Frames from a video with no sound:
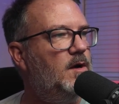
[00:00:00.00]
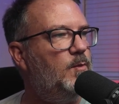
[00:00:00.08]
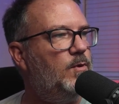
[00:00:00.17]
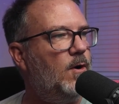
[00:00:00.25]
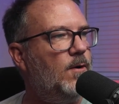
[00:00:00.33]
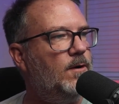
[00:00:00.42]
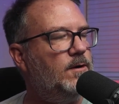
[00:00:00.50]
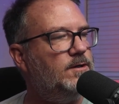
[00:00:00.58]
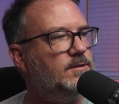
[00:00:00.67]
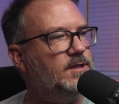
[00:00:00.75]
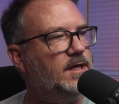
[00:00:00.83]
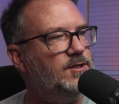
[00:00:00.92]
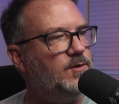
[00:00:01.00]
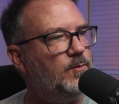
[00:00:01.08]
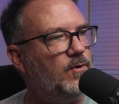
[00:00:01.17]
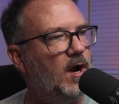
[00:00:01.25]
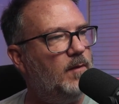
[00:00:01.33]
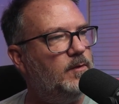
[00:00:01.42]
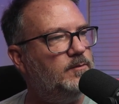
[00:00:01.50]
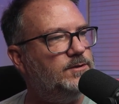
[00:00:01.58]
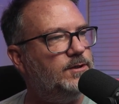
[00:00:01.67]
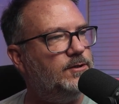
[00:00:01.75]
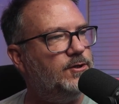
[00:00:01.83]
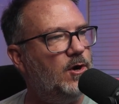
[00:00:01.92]
Prioritization problems,
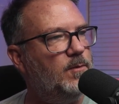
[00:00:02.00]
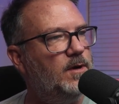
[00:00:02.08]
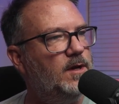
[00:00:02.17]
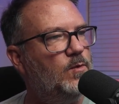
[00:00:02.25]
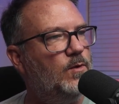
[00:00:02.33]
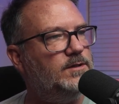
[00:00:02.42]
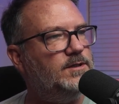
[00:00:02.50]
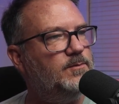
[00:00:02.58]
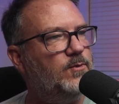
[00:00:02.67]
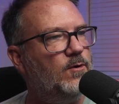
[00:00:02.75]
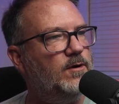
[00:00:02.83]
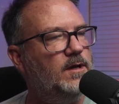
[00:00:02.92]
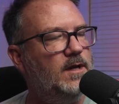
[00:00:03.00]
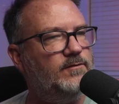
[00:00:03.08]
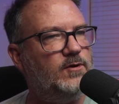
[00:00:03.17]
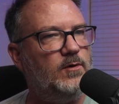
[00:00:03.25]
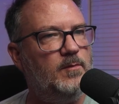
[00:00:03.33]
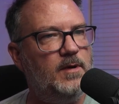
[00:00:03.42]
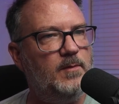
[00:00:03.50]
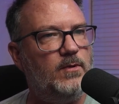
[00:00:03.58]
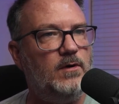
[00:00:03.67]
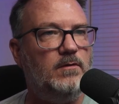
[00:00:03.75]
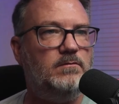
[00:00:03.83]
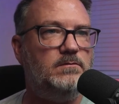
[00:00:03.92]
determining what's important enough to
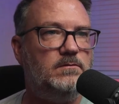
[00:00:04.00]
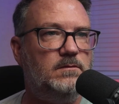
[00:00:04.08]
remember.